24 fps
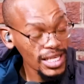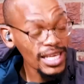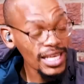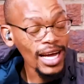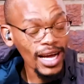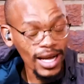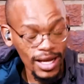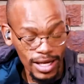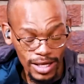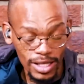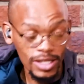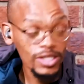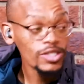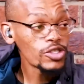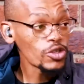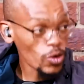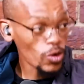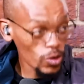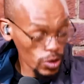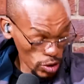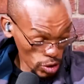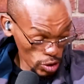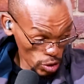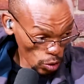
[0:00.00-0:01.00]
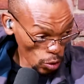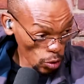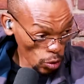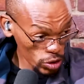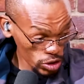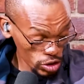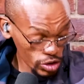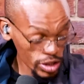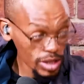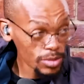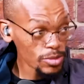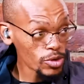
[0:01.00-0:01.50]
Yeah, so your
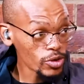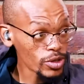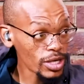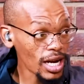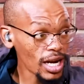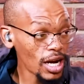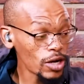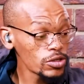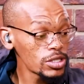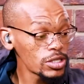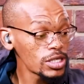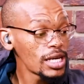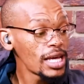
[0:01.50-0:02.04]
streams would count,